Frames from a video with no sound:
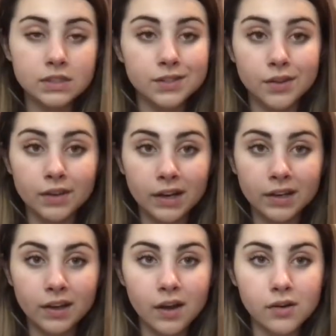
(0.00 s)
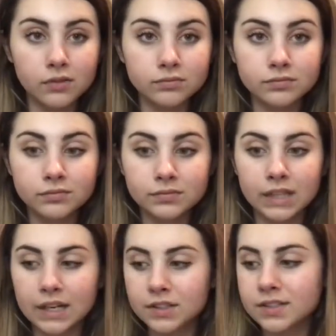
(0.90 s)
So there you go.
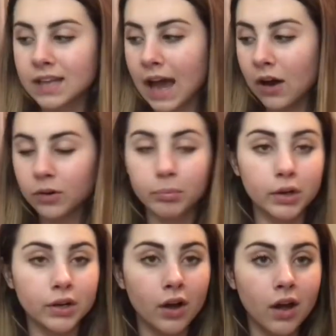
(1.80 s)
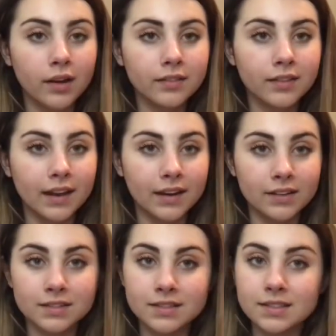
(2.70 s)
There's how to put it on.
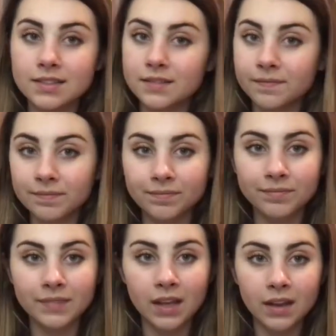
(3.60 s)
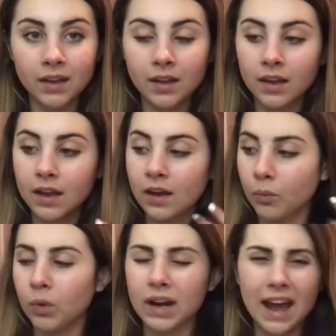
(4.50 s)
There's
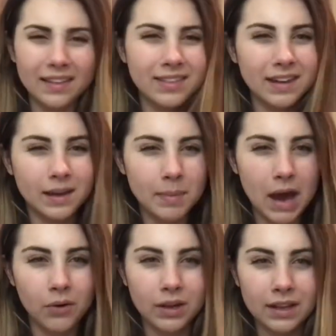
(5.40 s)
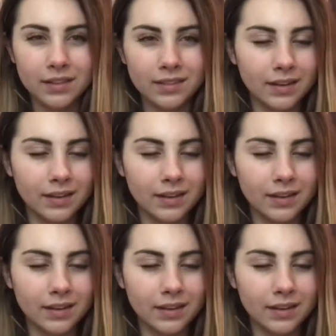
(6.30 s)
what I think about it.